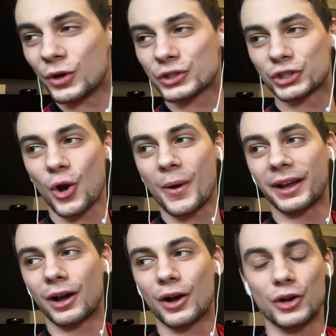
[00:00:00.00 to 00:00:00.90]

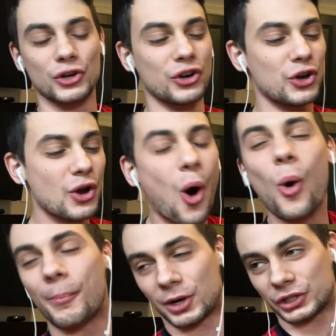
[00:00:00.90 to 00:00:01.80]
showing,
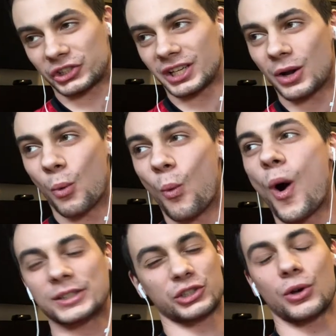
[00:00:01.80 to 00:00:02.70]
no mercy
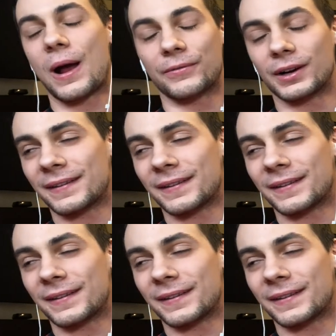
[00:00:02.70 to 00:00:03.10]
whatsoever.